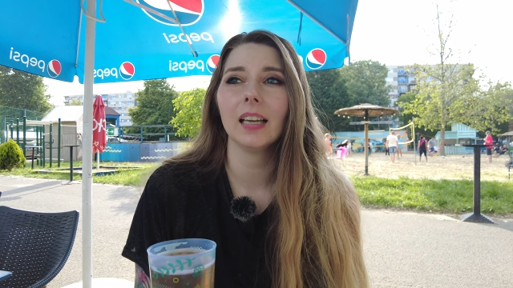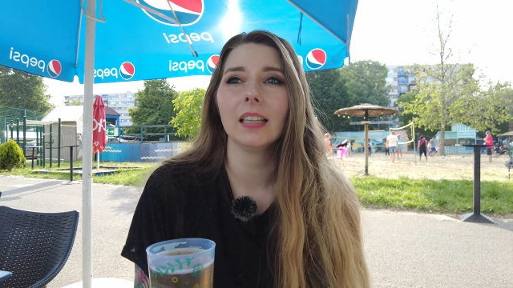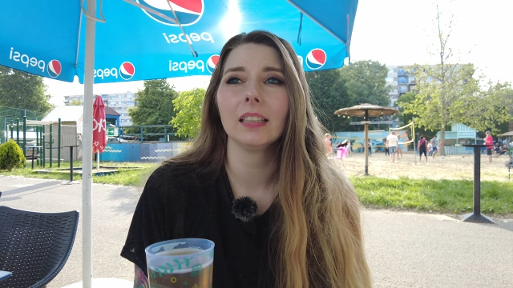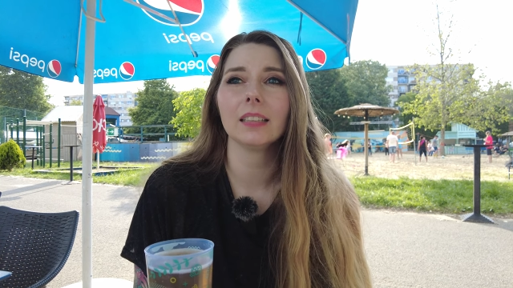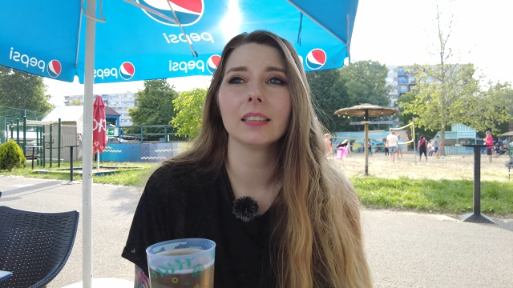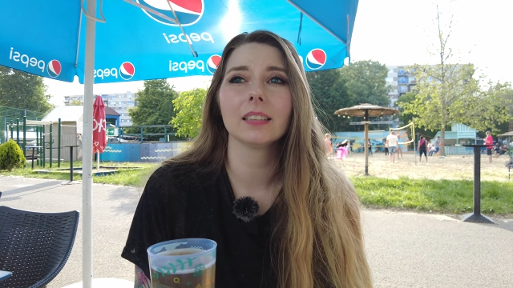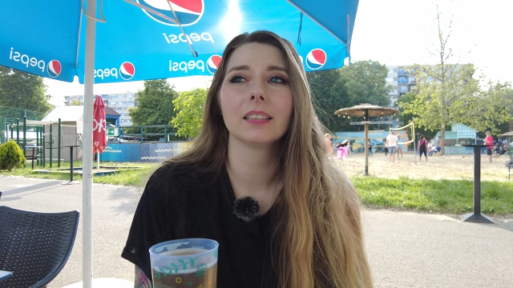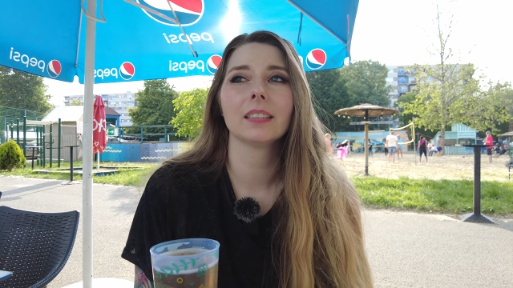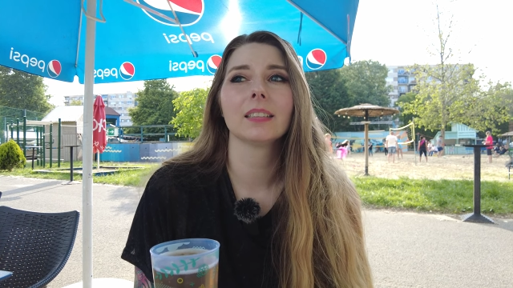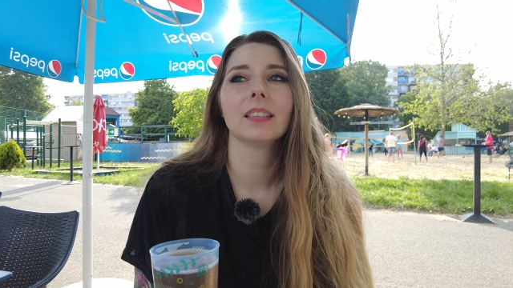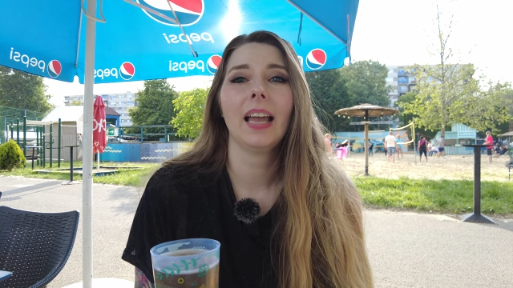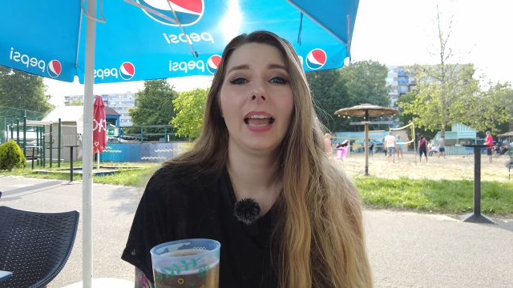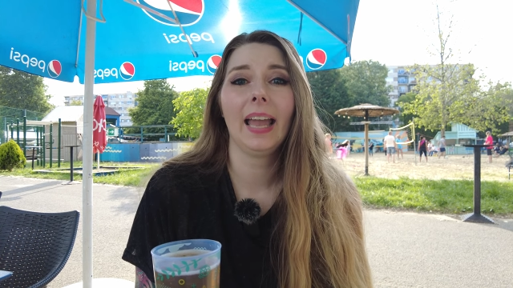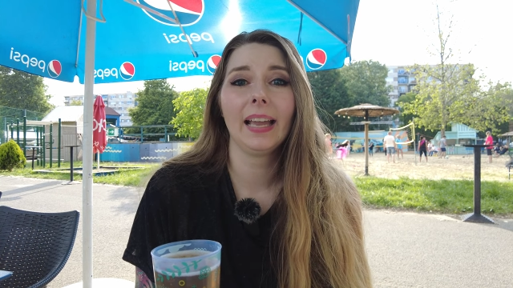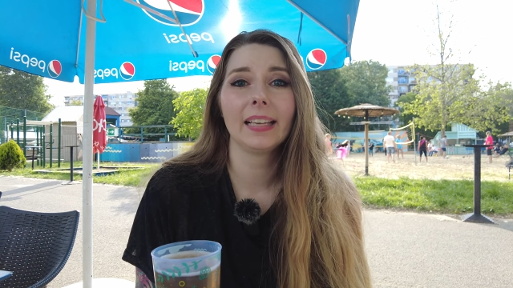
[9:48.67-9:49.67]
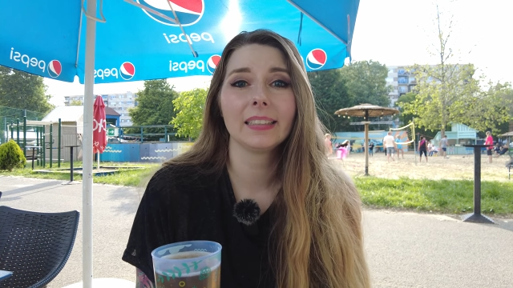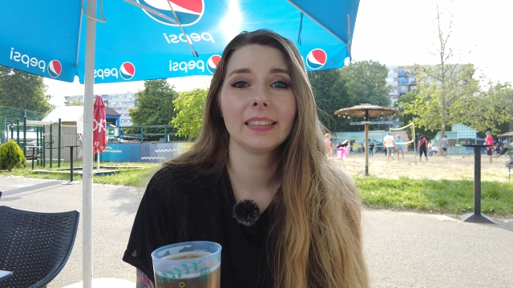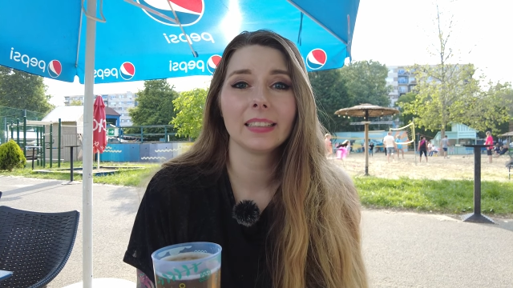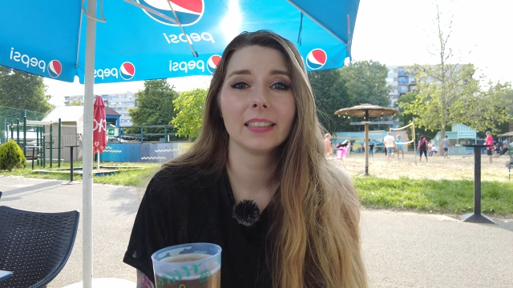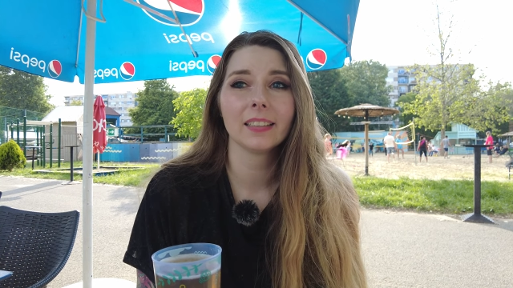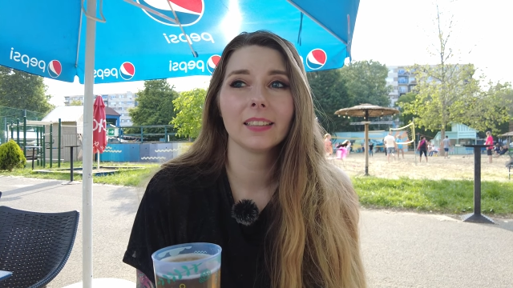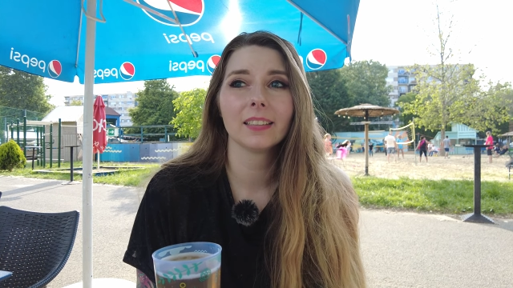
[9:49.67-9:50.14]
and
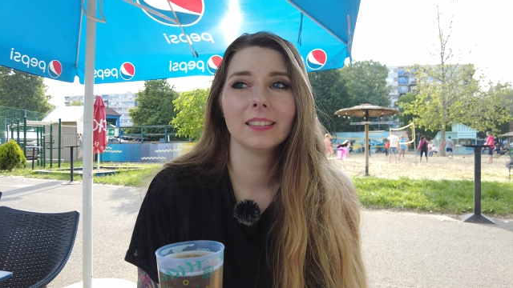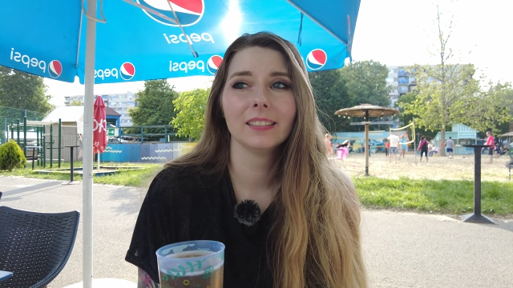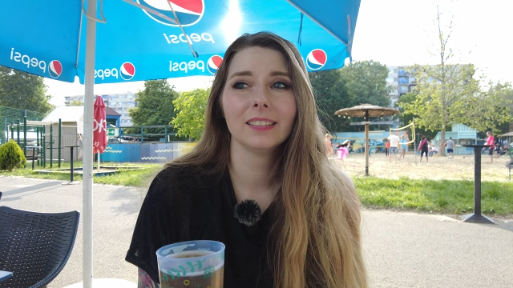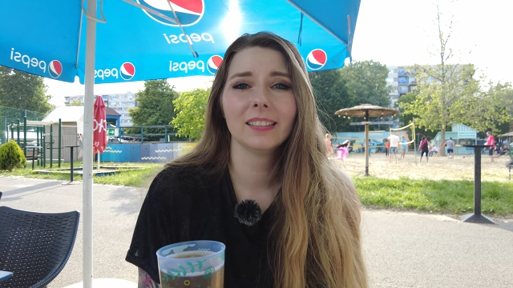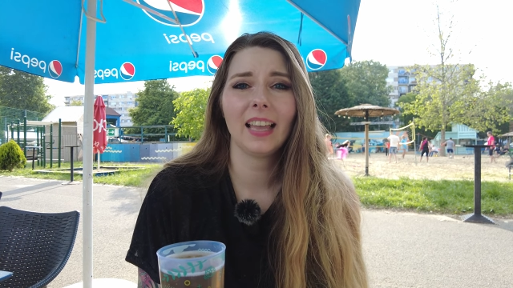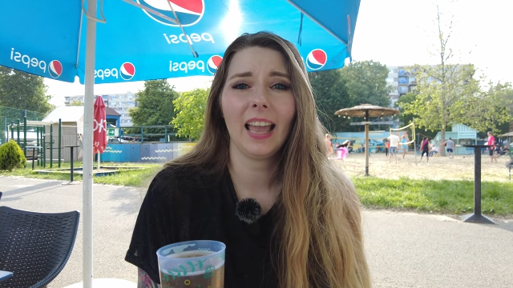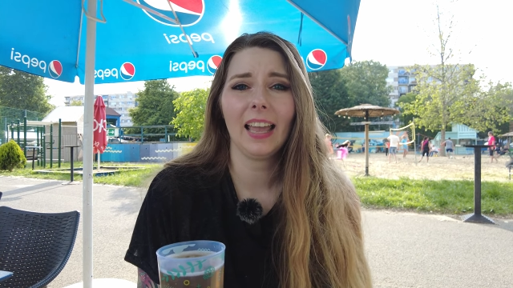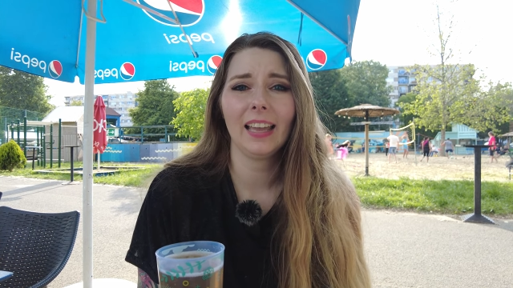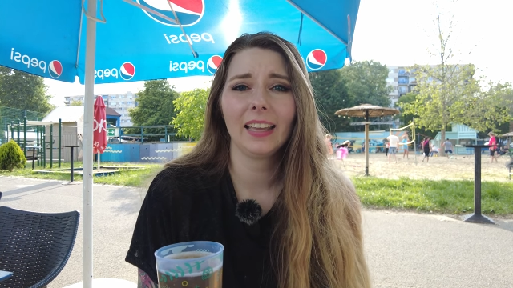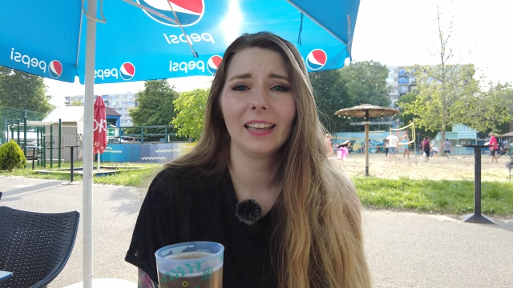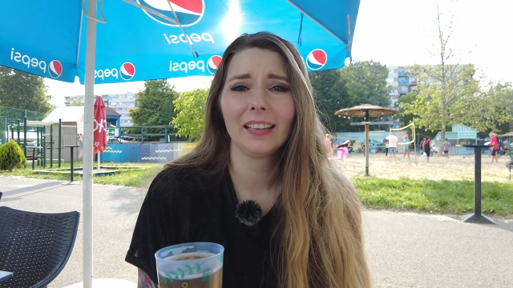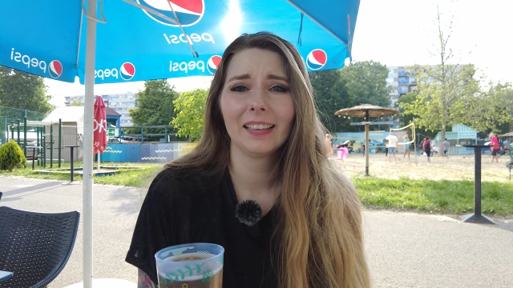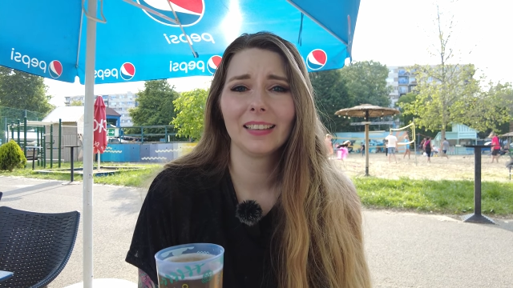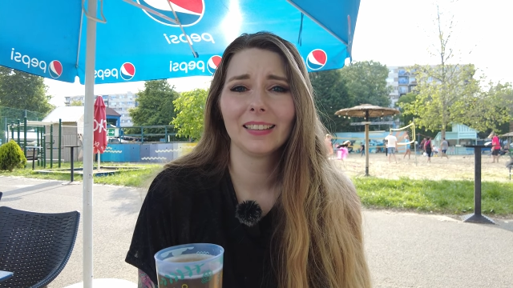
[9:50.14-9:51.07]
hectic day.